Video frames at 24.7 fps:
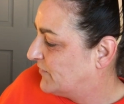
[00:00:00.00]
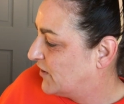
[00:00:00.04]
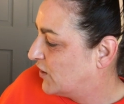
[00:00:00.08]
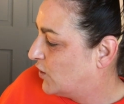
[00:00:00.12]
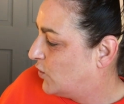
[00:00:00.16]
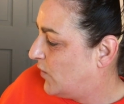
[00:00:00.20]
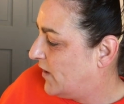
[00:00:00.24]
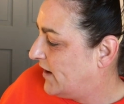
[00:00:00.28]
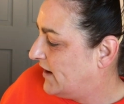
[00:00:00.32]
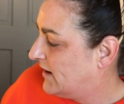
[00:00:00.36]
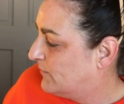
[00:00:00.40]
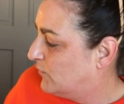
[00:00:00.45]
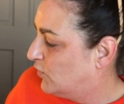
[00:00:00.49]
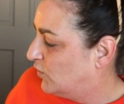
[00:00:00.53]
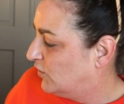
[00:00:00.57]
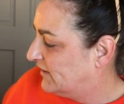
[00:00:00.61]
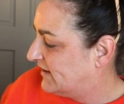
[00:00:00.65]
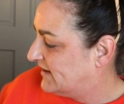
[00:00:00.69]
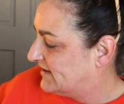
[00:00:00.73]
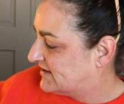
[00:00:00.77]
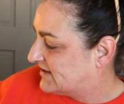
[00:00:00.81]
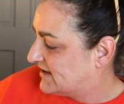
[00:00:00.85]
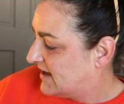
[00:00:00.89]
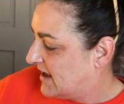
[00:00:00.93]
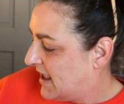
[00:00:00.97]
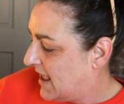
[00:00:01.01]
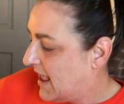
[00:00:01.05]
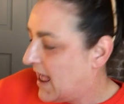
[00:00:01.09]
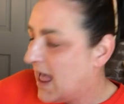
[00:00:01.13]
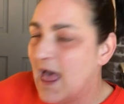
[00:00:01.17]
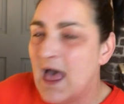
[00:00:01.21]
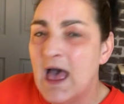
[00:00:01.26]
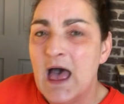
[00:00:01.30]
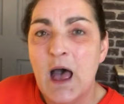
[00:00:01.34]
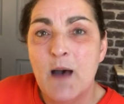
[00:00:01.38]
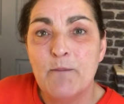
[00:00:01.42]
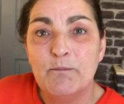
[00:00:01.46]
quite emollient
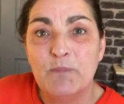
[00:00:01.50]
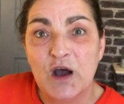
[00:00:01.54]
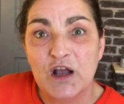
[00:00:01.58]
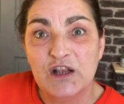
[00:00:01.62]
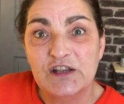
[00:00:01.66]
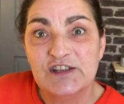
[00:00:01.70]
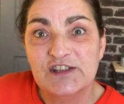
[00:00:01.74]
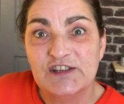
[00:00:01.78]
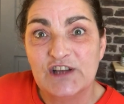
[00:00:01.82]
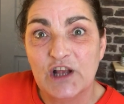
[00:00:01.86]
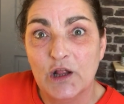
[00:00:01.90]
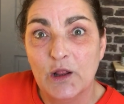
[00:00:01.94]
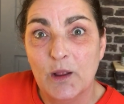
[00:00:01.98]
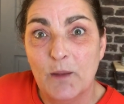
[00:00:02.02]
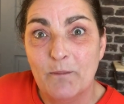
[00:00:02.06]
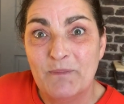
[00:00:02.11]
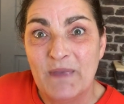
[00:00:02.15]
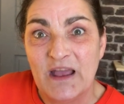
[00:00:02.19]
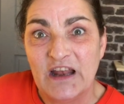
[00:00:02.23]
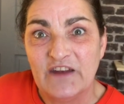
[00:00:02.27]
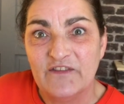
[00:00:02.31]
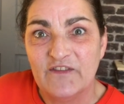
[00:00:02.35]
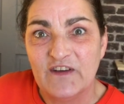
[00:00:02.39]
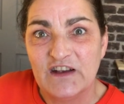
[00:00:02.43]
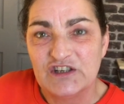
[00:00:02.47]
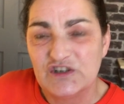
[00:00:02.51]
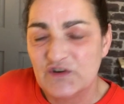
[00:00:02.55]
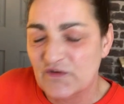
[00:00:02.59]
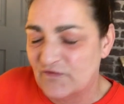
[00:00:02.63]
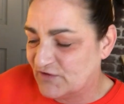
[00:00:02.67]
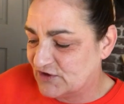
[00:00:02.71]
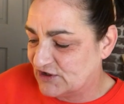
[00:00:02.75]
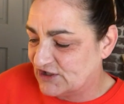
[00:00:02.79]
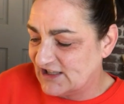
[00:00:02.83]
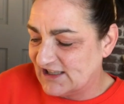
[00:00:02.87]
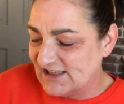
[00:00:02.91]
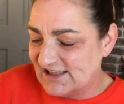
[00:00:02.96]
but still beneficial
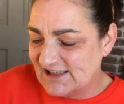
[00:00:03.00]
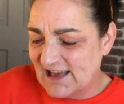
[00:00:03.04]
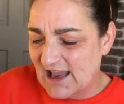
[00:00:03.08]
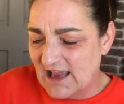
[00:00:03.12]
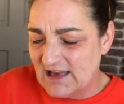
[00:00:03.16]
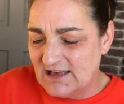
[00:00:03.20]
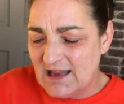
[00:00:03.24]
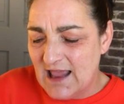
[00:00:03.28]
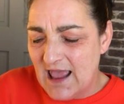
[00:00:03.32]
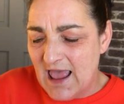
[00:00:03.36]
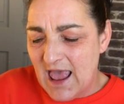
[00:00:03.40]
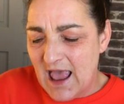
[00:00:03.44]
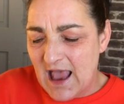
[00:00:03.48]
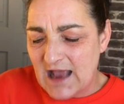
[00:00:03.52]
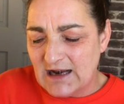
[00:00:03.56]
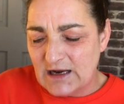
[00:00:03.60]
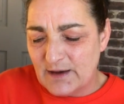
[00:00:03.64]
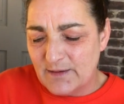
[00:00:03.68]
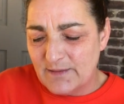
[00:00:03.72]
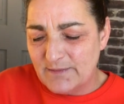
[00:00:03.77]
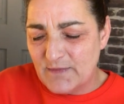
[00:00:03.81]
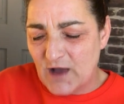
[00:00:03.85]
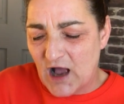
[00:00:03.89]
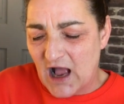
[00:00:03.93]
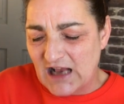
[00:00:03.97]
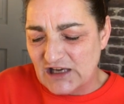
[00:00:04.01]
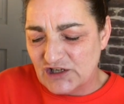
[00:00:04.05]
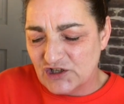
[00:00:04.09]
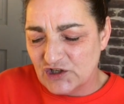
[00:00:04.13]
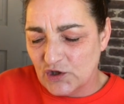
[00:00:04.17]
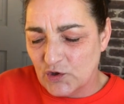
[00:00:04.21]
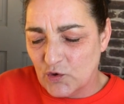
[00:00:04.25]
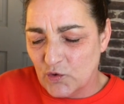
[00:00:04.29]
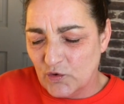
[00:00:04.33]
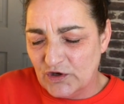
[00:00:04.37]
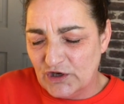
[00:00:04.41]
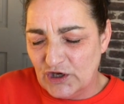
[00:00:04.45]
to the skin, and I'm actually
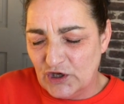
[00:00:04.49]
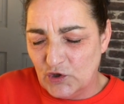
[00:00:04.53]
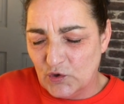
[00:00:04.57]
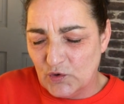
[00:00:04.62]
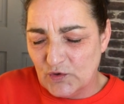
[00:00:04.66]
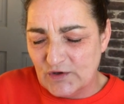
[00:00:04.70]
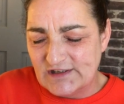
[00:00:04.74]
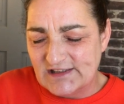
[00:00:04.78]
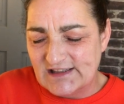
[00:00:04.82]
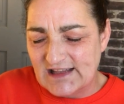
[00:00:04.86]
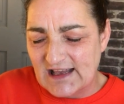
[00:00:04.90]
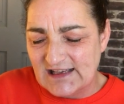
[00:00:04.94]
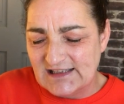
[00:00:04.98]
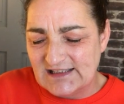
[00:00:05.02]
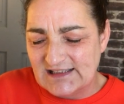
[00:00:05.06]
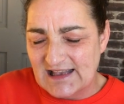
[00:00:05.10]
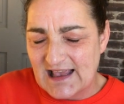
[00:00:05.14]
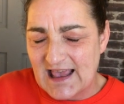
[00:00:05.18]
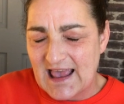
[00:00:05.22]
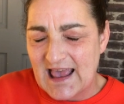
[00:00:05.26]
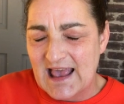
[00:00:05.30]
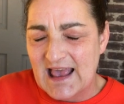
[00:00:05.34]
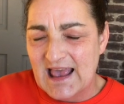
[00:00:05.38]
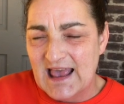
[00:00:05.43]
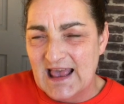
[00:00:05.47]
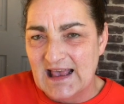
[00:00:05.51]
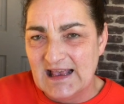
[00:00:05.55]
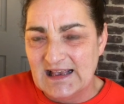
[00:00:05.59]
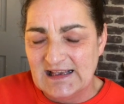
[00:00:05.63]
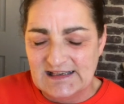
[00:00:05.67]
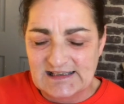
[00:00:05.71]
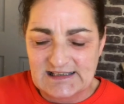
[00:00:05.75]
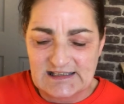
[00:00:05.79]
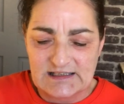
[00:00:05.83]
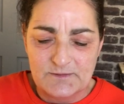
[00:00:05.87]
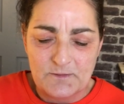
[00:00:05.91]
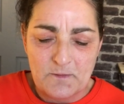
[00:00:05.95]
going to use this. It
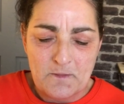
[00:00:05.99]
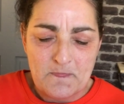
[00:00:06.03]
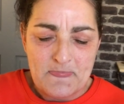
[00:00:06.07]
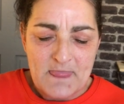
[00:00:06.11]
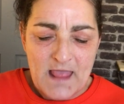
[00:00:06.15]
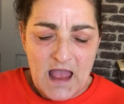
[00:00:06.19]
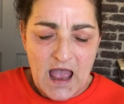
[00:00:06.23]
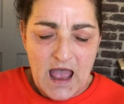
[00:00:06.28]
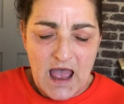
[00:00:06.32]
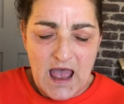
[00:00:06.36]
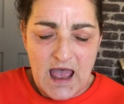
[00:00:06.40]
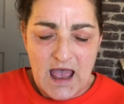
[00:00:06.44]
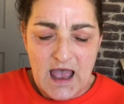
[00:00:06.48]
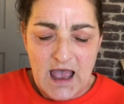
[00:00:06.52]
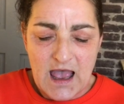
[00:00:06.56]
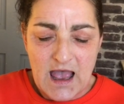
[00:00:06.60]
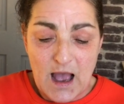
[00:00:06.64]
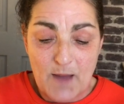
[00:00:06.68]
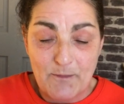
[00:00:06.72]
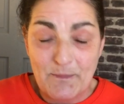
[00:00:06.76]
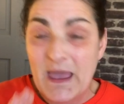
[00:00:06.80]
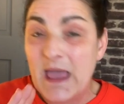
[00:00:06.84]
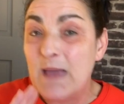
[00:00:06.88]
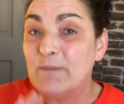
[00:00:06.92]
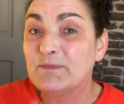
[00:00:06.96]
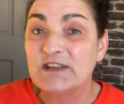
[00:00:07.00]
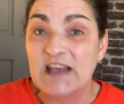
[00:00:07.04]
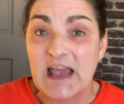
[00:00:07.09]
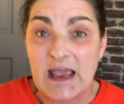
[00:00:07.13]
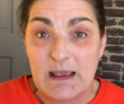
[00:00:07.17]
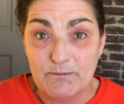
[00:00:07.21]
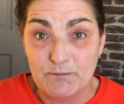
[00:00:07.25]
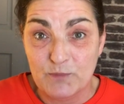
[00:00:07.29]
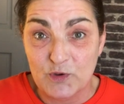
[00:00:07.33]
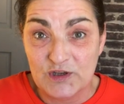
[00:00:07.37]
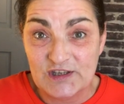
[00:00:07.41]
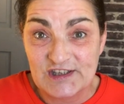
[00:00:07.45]
is a
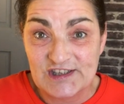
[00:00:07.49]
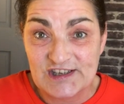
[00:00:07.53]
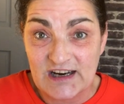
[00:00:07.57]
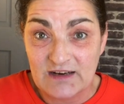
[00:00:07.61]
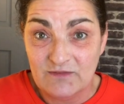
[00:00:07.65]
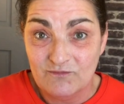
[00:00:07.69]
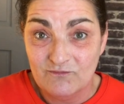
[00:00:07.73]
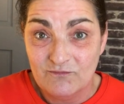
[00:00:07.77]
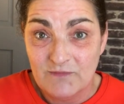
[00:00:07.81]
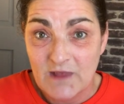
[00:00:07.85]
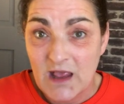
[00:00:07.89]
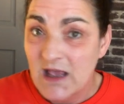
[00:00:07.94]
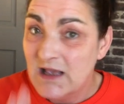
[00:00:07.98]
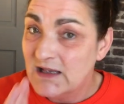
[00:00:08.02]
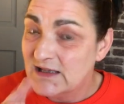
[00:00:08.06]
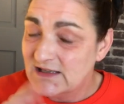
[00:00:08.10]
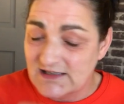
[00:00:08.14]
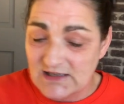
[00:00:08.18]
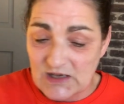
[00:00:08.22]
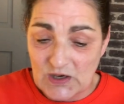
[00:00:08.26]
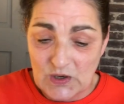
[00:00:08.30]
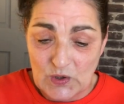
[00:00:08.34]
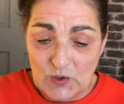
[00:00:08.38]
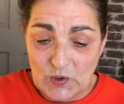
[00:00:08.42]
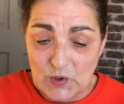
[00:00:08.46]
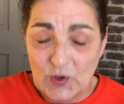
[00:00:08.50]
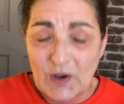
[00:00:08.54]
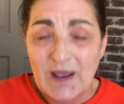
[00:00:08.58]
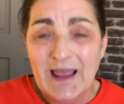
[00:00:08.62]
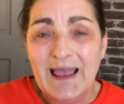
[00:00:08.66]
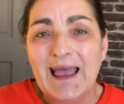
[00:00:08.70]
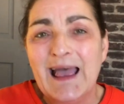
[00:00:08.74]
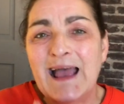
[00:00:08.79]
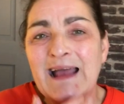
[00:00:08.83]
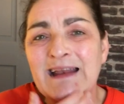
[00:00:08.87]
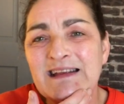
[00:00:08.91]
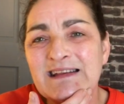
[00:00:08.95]
peptide booster, so,
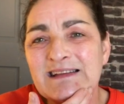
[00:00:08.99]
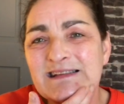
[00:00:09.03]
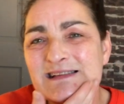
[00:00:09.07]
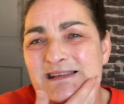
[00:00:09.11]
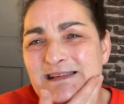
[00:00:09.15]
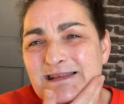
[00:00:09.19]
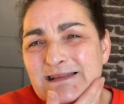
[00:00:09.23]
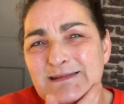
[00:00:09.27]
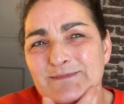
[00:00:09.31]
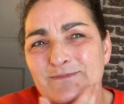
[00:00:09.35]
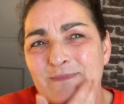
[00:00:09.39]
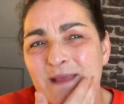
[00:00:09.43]
and it's